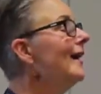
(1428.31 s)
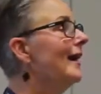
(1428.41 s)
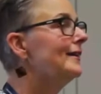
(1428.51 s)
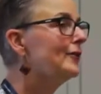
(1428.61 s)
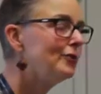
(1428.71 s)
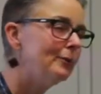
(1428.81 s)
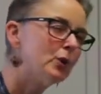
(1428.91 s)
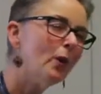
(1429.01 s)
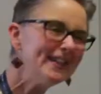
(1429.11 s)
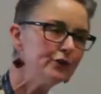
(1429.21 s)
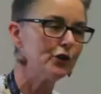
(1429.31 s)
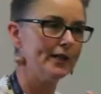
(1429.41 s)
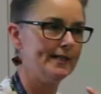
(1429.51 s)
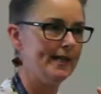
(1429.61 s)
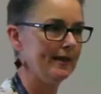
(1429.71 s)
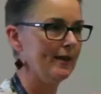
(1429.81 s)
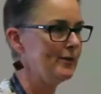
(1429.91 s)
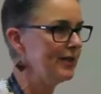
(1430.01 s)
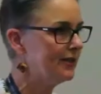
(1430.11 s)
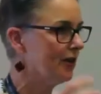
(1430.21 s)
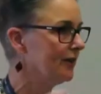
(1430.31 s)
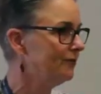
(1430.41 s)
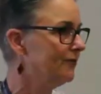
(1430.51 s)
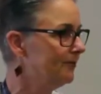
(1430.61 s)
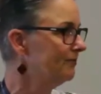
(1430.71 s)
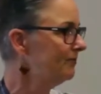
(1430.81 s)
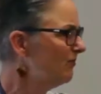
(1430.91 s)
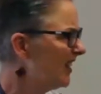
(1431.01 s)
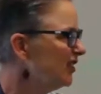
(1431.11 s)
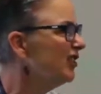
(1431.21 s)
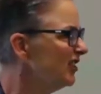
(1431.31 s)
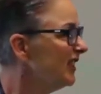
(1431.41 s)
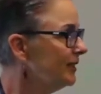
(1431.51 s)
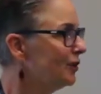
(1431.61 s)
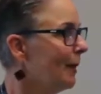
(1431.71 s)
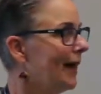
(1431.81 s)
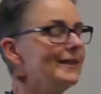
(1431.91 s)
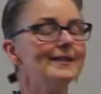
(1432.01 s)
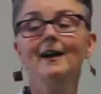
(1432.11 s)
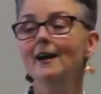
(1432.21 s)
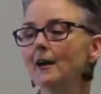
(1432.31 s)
And I thought that was quite interesting. There was this kind of resonance in the space.